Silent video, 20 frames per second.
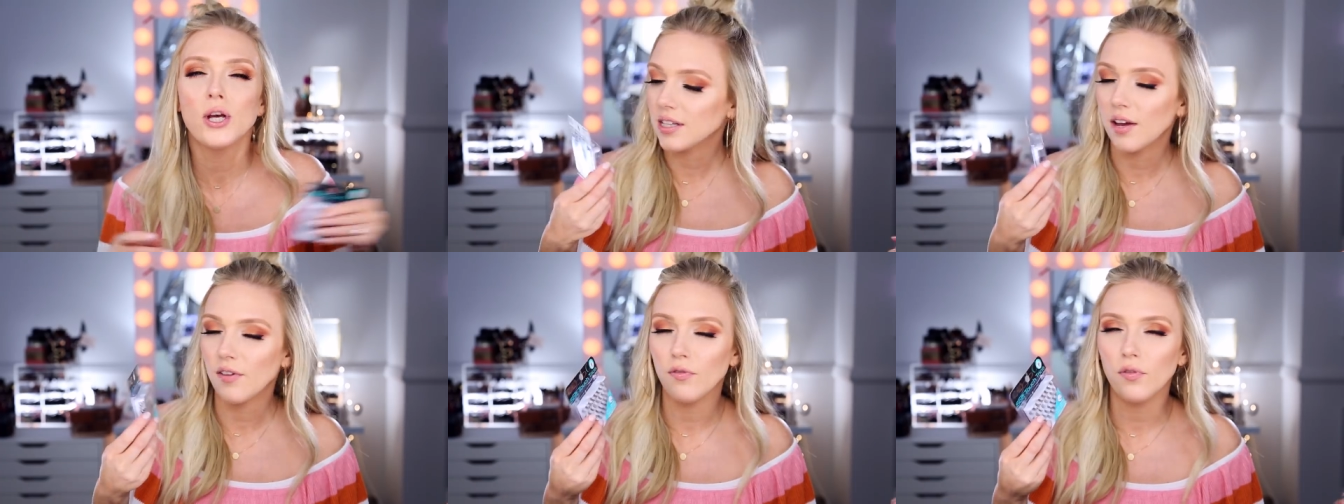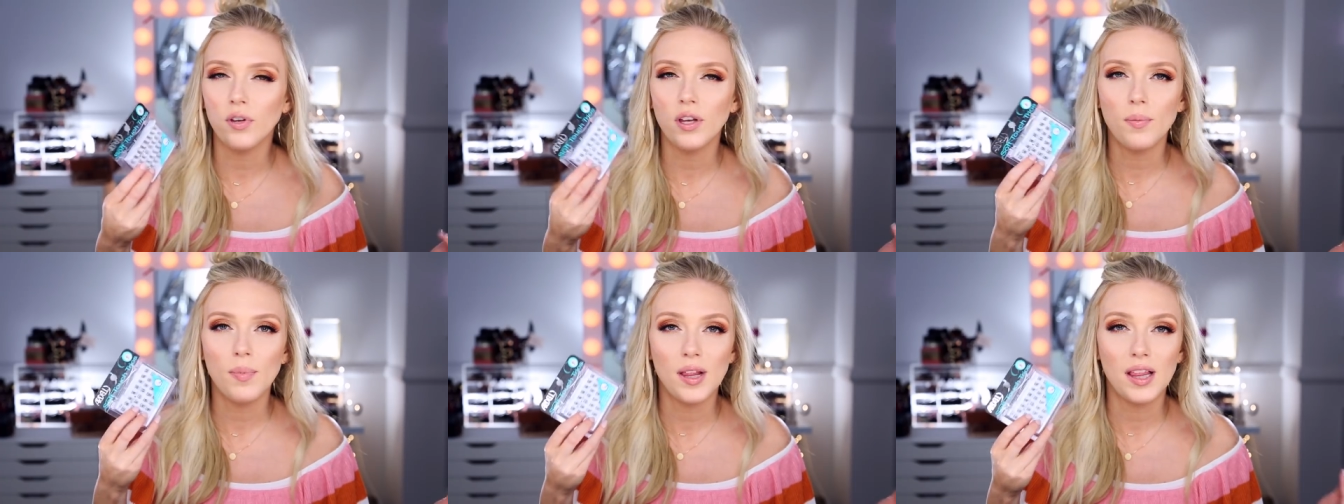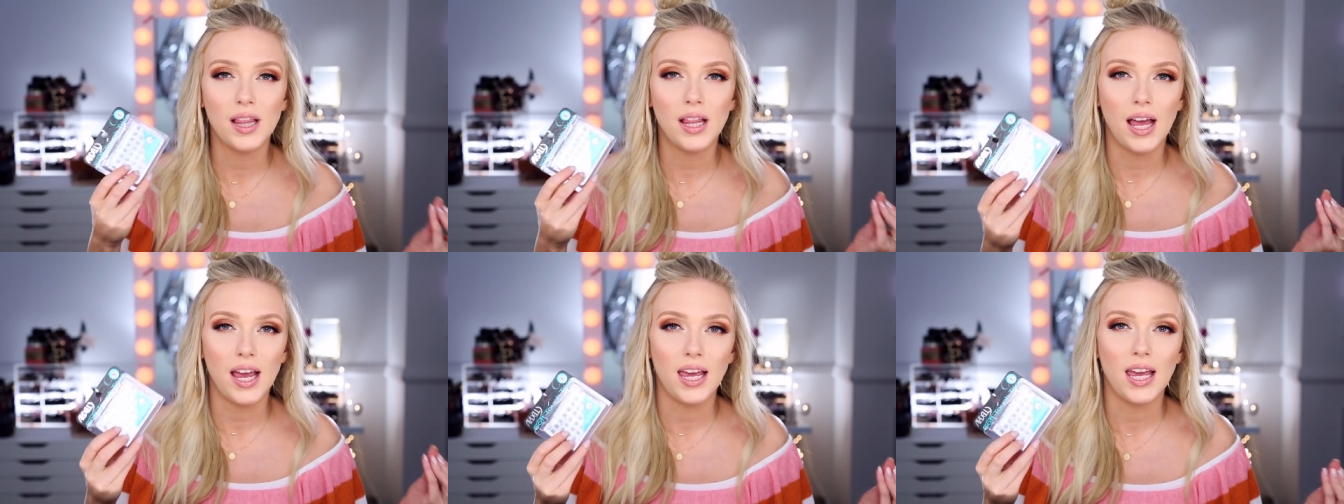So I've really
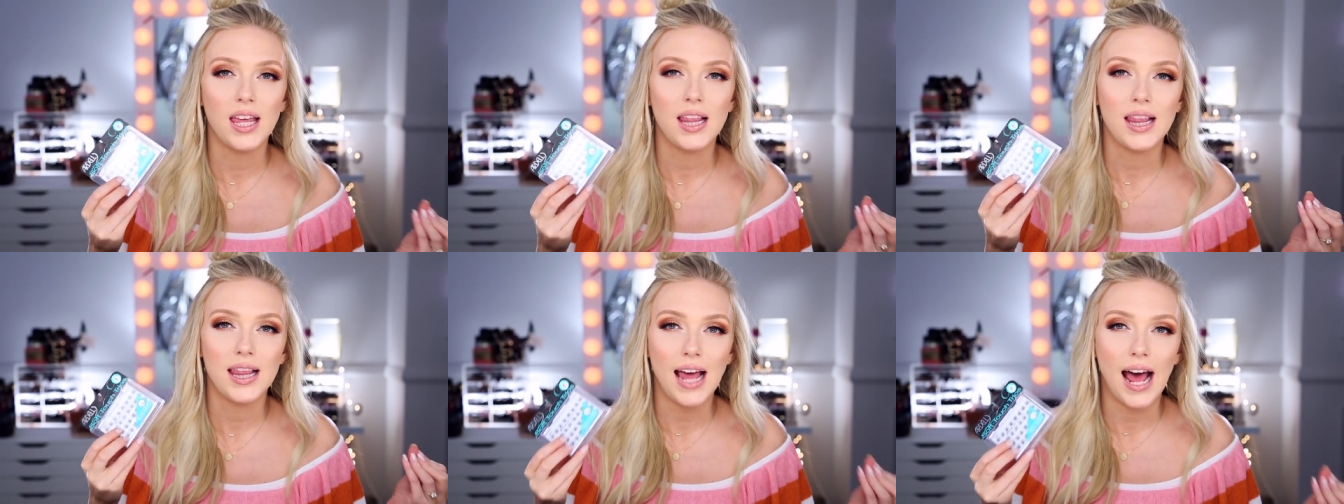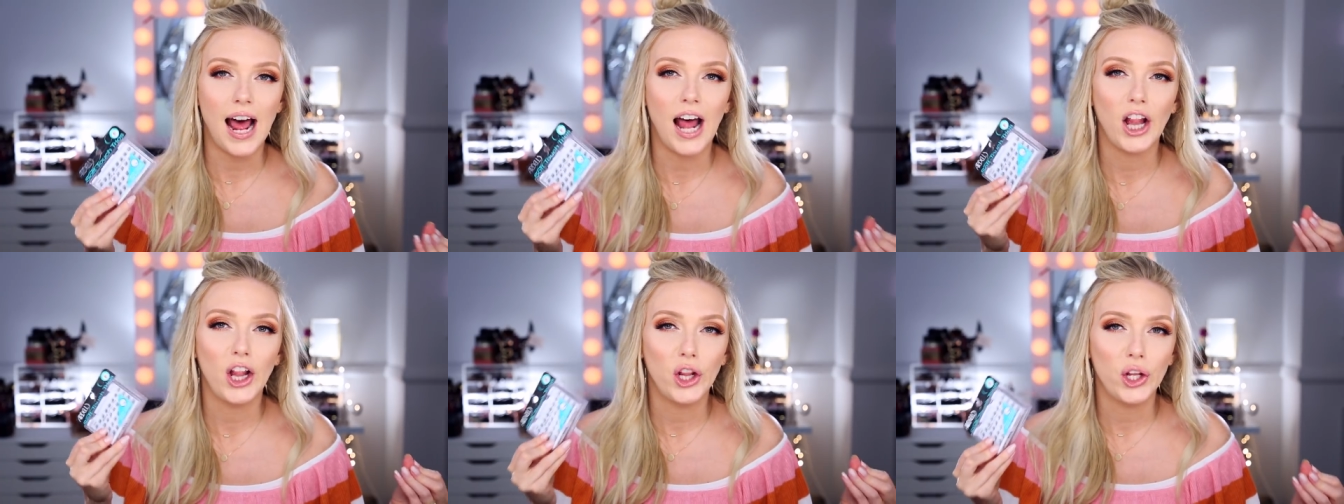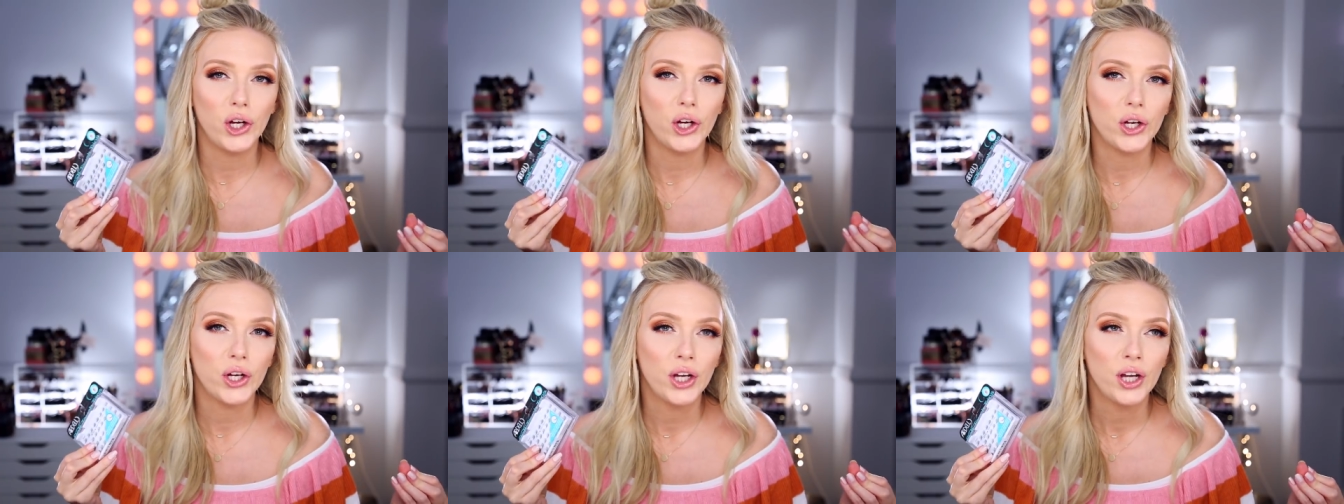been liking that
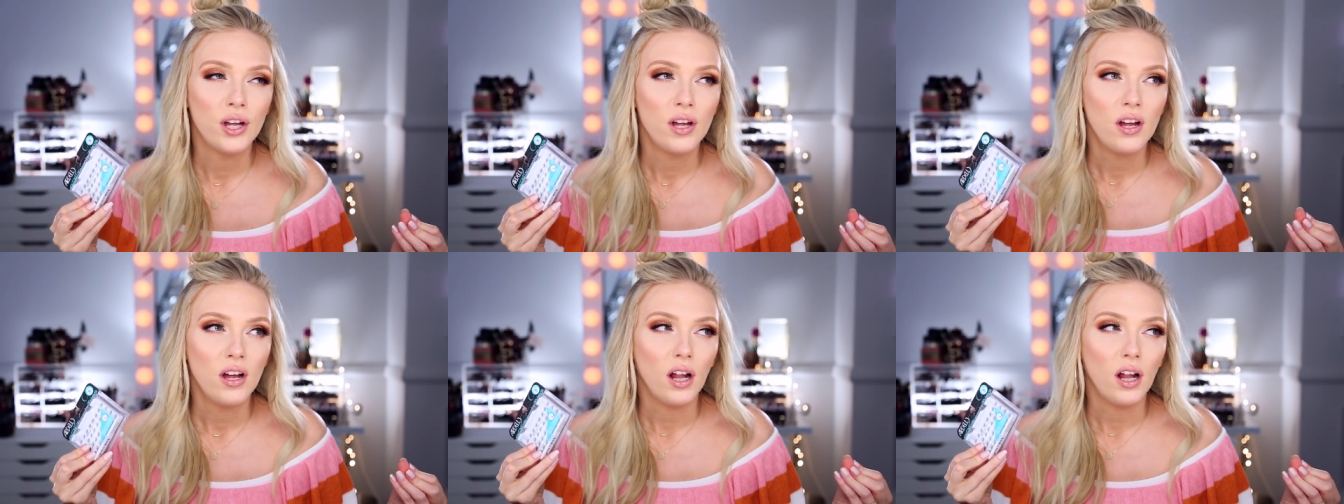look